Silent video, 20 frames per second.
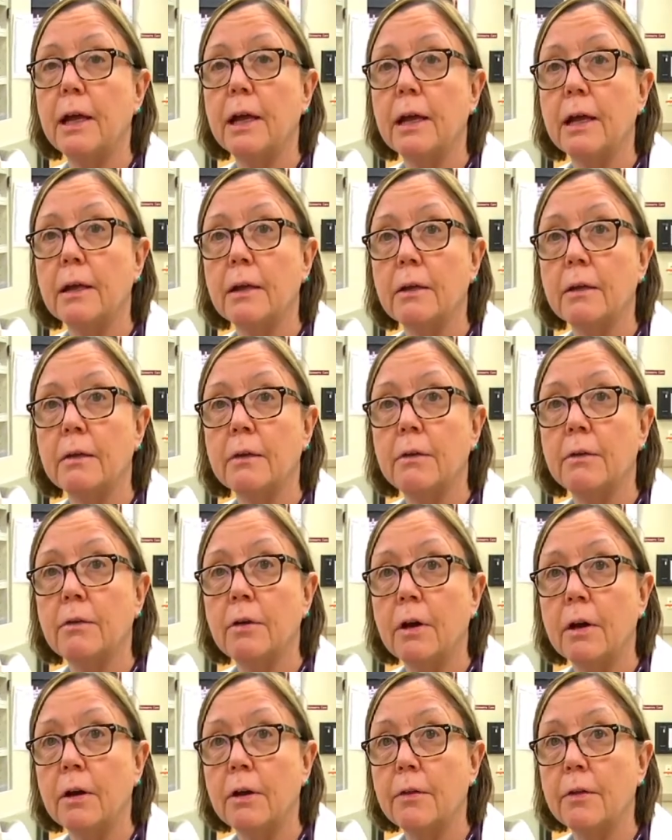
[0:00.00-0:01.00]
and
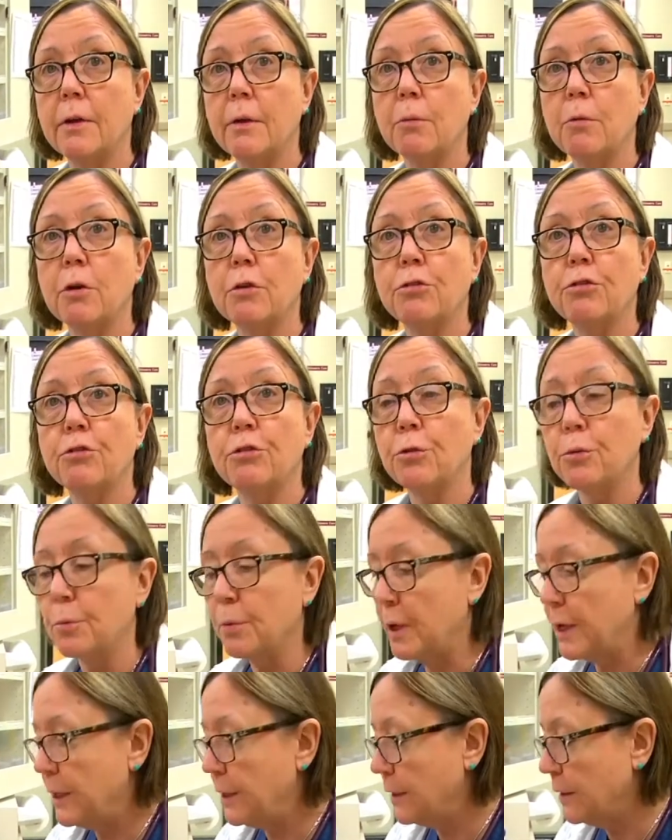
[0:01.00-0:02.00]
uh, they rushed her
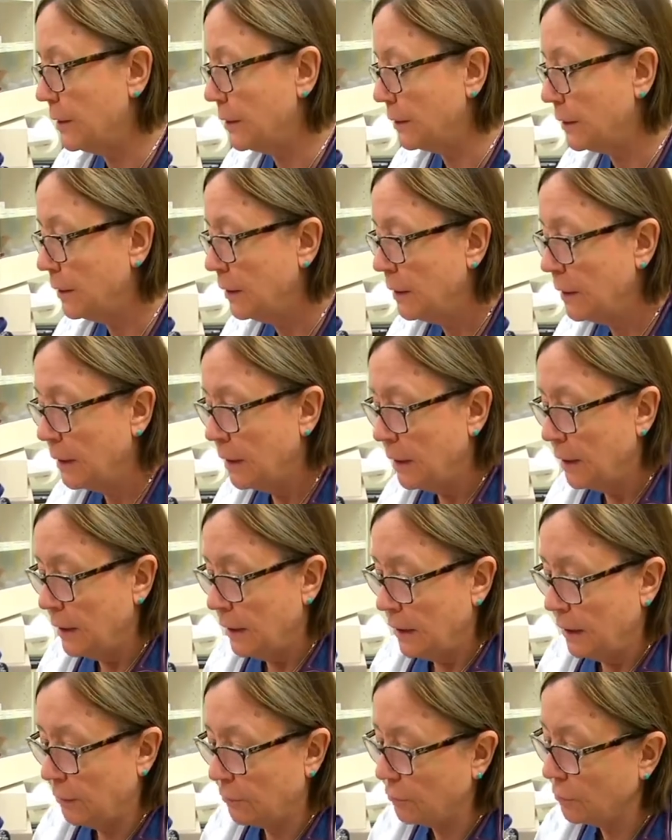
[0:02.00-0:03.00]
right in.
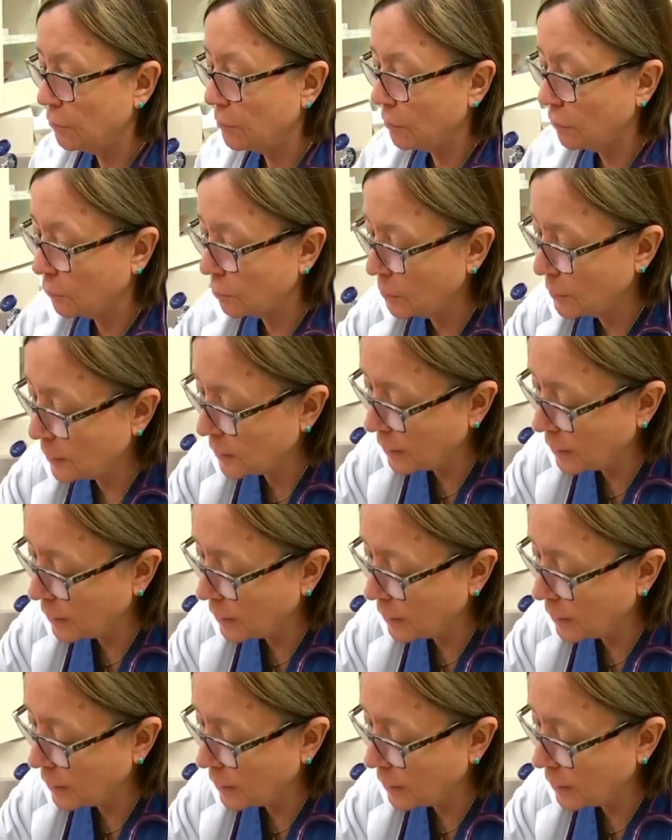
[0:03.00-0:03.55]
As soon as we